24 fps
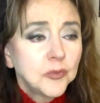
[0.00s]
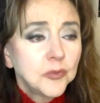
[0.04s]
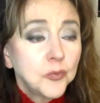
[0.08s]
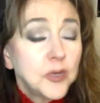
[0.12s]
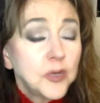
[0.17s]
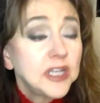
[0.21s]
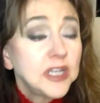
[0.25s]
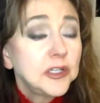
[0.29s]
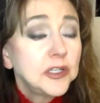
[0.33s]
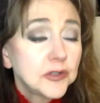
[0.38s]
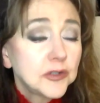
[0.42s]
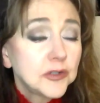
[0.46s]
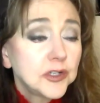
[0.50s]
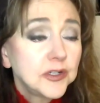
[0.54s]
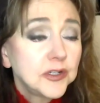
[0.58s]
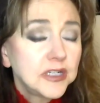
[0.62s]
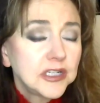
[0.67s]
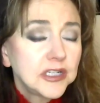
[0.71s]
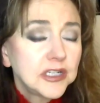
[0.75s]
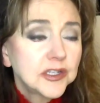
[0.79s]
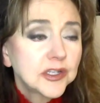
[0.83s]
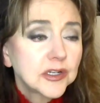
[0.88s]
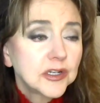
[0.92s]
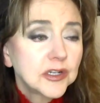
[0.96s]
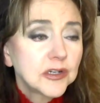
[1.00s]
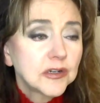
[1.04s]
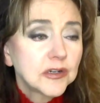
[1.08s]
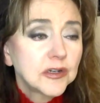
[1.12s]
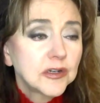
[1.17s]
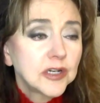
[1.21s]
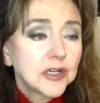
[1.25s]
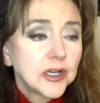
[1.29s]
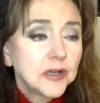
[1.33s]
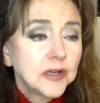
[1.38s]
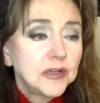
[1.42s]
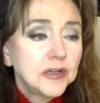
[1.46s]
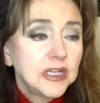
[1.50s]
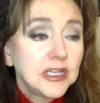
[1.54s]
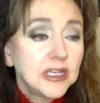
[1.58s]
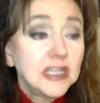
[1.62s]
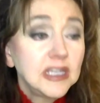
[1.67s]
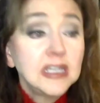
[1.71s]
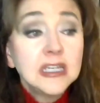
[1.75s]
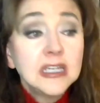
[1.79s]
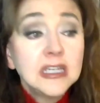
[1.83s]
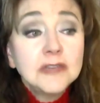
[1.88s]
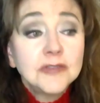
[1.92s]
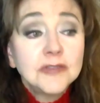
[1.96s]
when you're doing secure coding,
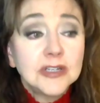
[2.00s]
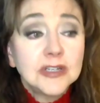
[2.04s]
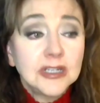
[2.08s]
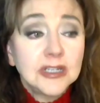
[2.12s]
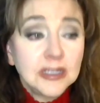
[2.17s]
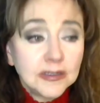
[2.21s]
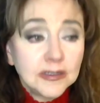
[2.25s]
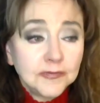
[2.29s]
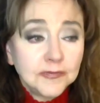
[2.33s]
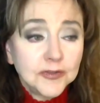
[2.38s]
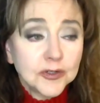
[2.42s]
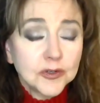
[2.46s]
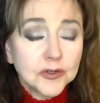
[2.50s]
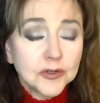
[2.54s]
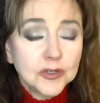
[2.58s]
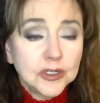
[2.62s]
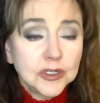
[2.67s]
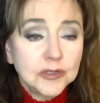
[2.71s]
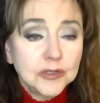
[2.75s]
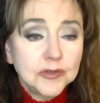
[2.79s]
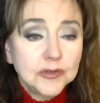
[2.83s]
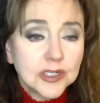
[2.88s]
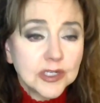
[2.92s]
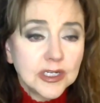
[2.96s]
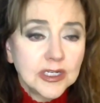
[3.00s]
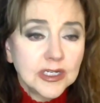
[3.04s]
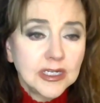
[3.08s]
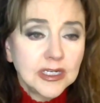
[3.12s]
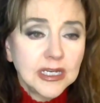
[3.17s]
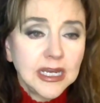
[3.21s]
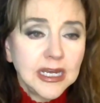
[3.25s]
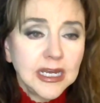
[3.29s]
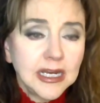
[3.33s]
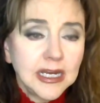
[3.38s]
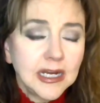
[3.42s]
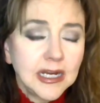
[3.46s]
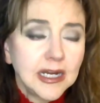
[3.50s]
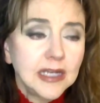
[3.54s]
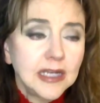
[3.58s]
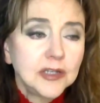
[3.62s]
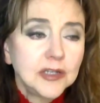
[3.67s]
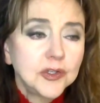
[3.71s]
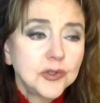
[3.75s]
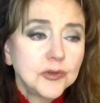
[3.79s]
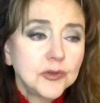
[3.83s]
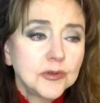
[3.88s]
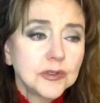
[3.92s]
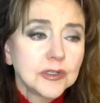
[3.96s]
even if you're using AI
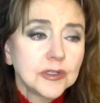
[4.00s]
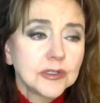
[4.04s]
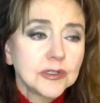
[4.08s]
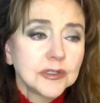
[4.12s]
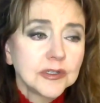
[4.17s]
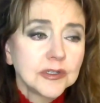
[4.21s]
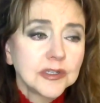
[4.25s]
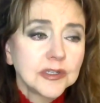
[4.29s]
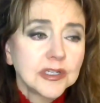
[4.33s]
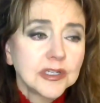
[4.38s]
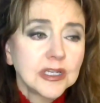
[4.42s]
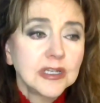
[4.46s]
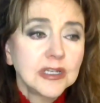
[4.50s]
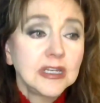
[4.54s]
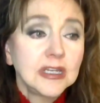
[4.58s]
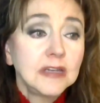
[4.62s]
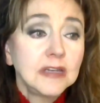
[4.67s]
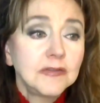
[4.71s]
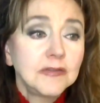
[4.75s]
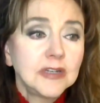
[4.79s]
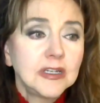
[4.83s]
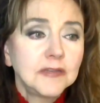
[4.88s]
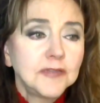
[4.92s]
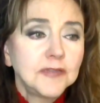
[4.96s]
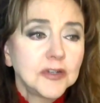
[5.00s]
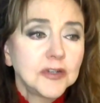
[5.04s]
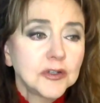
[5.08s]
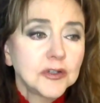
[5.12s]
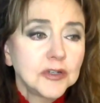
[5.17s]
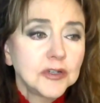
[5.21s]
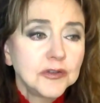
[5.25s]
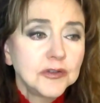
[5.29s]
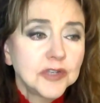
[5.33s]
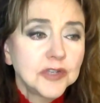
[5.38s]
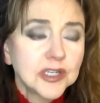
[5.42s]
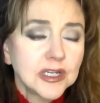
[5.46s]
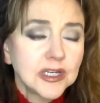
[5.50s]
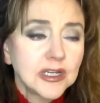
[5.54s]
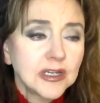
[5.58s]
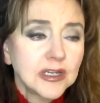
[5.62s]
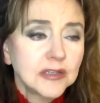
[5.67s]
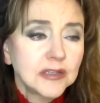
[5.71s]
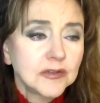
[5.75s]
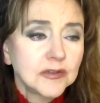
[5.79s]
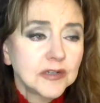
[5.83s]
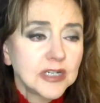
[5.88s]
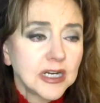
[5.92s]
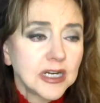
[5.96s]
tools and even if you're using
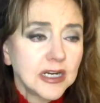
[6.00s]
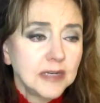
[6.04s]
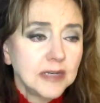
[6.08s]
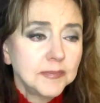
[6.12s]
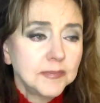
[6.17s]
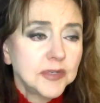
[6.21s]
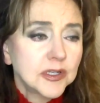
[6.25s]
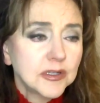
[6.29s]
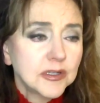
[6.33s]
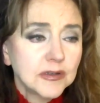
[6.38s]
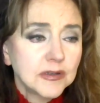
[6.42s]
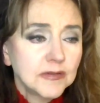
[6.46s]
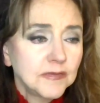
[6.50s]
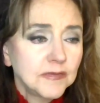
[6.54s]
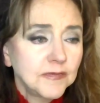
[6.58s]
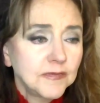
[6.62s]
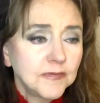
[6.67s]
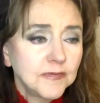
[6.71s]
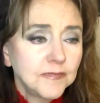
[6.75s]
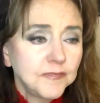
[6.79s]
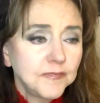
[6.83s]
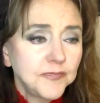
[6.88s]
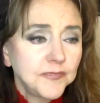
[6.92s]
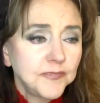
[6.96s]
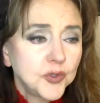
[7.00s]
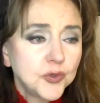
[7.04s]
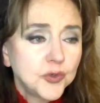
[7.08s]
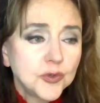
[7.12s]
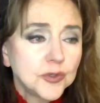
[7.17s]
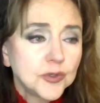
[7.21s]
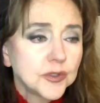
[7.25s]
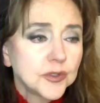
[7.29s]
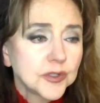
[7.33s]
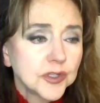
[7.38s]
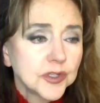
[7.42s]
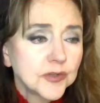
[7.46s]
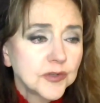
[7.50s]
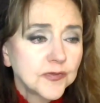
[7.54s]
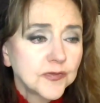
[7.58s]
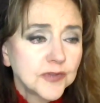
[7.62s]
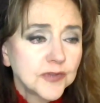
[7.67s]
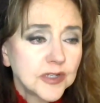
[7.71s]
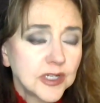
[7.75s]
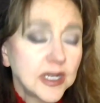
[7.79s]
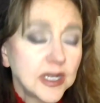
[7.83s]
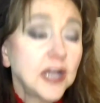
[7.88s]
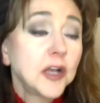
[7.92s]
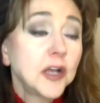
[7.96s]
other types of tools
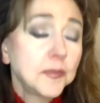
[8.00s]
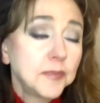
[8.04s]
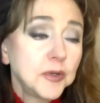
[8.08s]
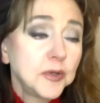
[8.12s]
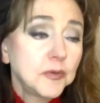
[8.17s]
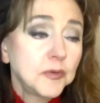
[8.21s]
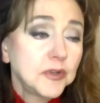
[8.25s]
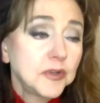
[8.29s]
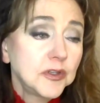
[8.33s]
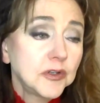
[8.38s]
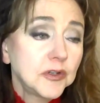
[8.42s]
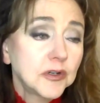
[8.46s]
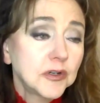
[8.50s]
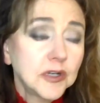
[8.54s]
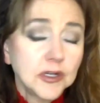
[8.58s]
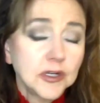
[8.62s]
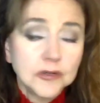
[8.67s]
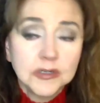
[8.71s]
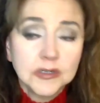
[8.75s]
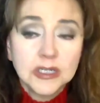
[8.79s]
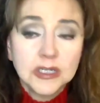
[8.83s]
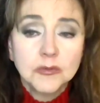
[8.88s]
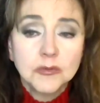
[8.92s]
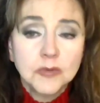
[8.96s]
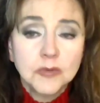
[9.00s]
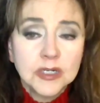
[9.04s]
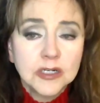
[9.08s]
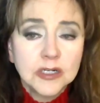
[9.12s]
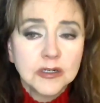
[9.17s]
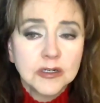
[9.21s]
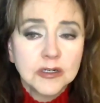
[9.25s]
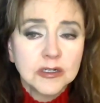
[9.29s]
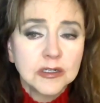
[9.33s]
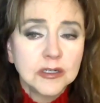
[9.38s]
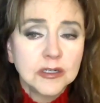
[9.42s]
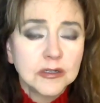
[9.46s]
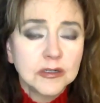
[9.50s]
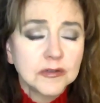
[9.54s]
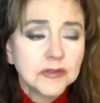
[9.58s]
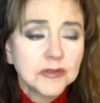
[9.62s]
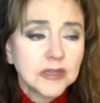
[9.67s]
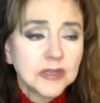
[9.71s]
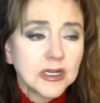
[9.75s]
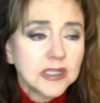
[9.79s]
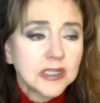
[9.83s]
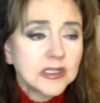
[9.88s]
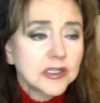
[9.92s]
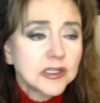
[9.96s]
to help you with your coding. What are your
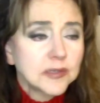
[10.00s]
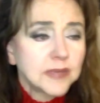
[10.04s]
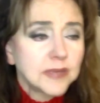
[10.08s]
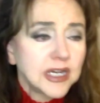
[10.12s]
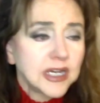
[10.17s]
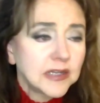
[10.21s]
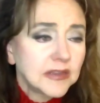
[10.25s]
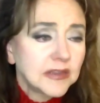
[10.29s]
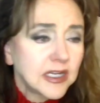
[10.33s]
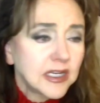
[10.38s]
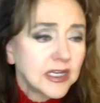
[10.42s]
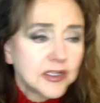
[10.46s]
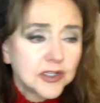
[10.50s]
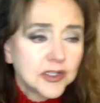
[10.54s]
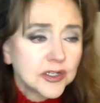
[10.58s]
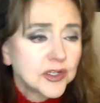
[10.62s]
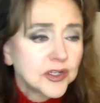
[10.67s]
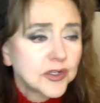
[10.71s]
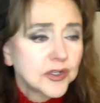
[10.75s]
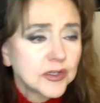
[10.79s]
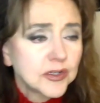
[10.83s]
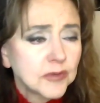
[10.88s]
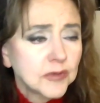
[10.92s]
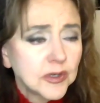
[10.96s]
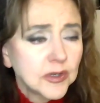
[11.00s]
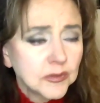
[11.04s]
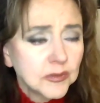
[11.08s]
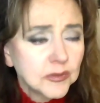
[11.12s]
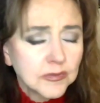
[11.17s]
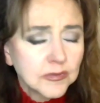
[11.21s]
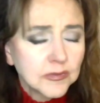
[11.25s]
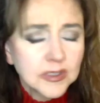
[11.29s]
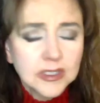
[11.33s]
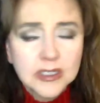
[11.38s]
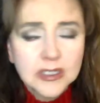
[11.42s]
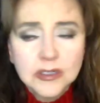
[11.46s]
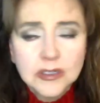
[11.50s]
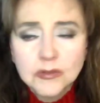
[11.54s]
thoughts about that? Just a really